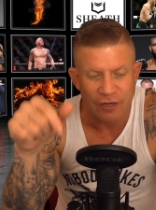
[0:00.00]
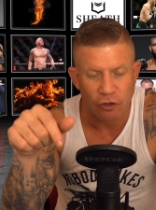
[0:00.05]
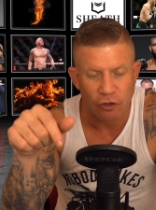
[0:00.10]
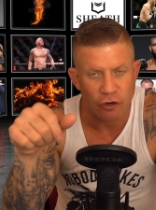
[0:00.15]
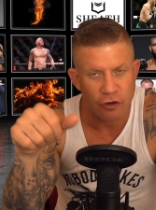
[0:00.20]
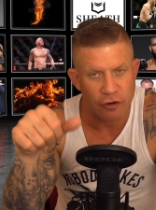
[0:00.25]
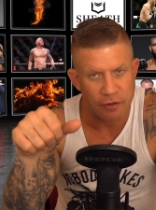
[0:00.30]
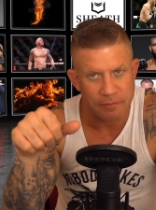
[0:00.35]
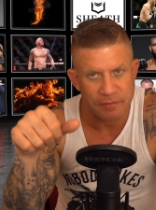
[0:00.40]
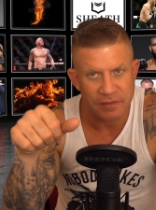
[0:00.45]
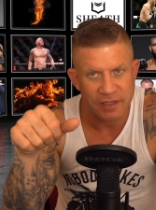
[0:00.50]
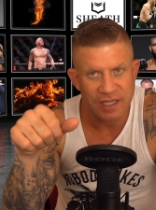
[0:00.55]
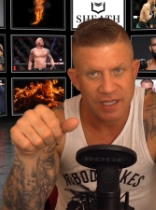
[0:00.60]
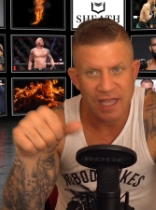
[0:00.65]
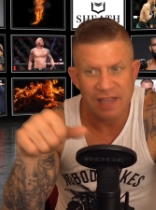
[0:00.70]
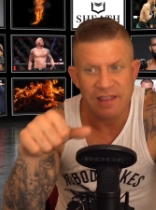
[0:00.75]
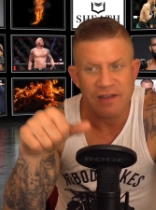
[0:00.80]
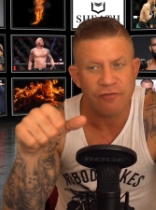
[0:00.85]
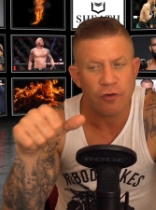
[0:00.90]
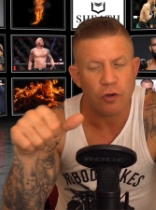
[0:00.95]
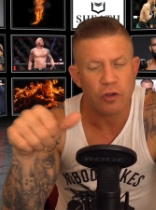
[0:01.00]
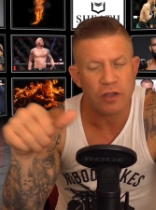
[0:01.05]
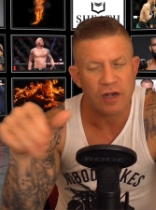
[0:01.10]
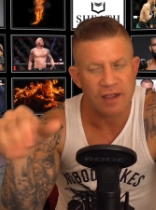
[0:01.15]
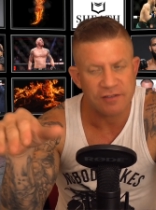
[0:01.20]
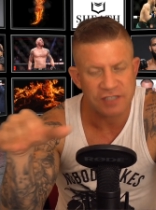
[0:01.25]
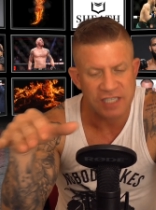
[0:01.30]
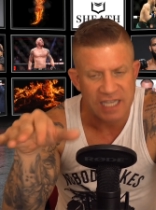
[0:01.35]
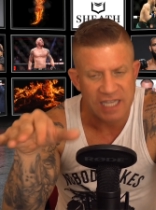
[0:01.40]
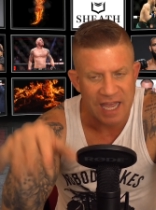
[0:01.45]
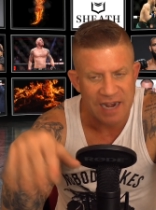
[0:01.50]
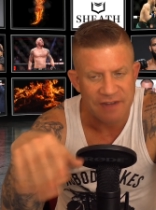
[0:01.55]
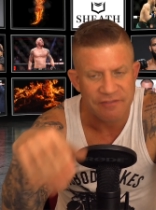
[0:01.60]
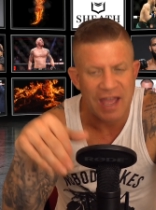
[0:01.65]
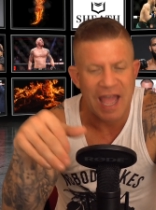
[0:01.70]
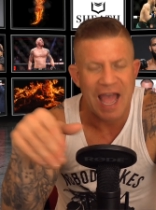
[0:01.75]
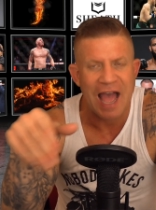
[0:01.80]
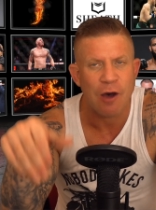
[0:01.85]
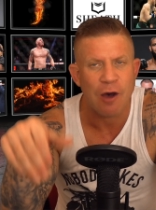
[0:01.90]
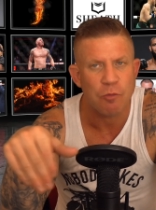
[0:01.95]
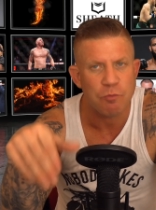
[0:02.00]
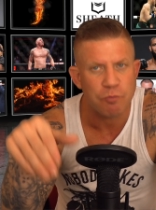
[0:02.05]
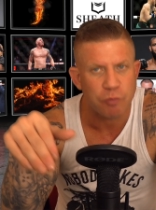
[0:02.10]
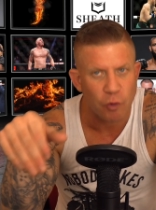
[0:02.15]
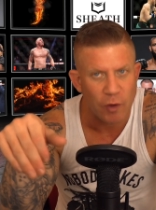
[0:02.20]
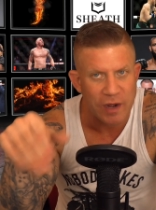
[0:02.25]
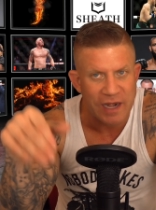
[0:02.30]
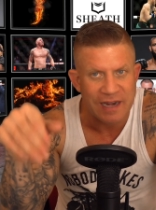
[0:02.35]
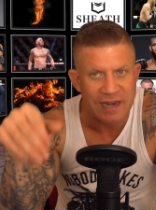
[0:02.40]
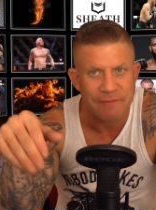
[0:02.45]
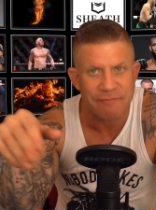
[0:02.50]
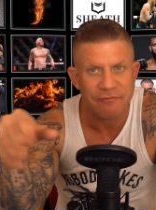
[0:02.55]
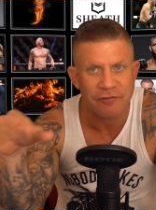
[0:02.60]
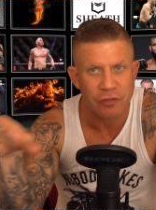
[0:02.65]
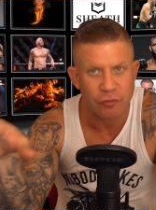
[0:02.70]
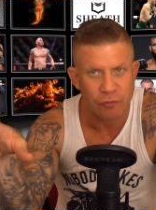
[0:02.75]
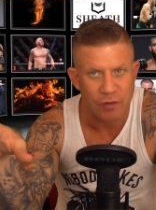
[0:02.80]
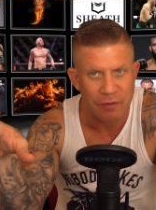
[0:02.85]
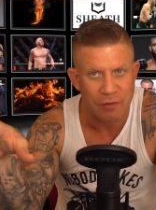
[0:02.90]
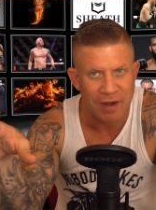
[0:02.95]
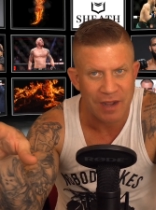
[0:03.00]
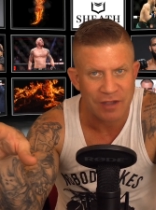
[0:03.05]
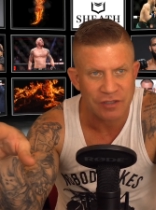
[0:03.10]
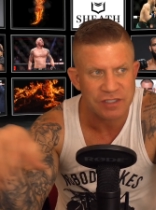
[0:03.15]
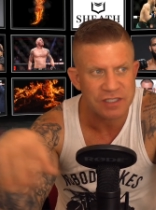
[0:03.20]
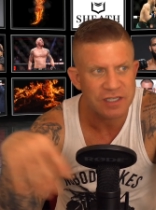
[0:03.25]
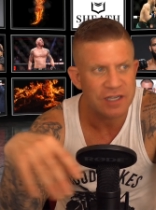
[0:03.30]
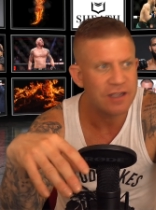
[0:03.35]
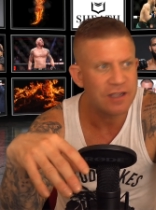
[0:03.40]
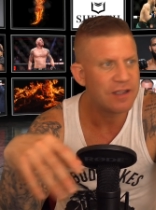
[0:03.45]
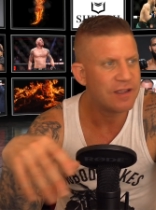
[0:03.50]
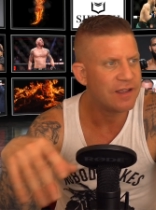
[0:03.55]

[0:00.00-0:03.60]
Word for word: hurt him, and then Volkanovski kind of outpointed him for three rounds.